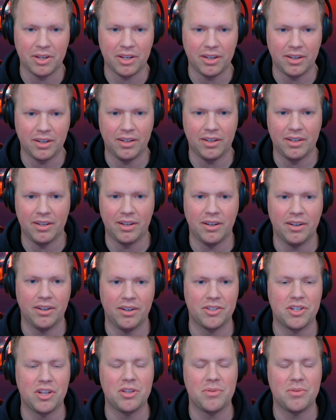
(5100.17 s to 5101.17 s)
uh, or
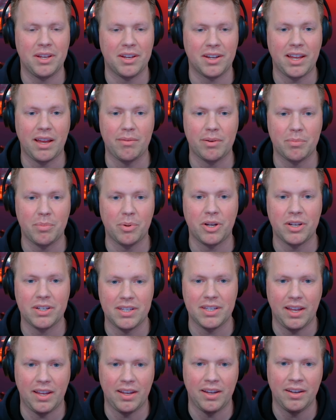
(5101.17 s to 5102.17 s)
excuse me, a comic book a
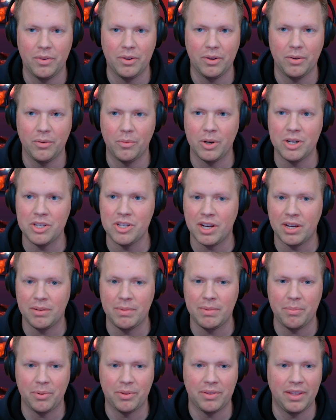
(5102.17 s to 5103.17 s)
day. Where'd you
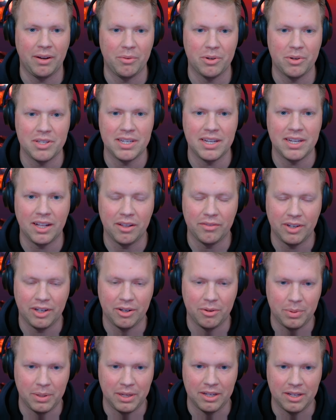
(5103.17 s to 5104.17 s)
come up with that? What's the
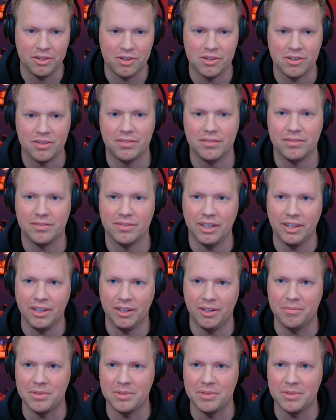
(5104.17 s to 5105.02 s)
elevator pitch? Um,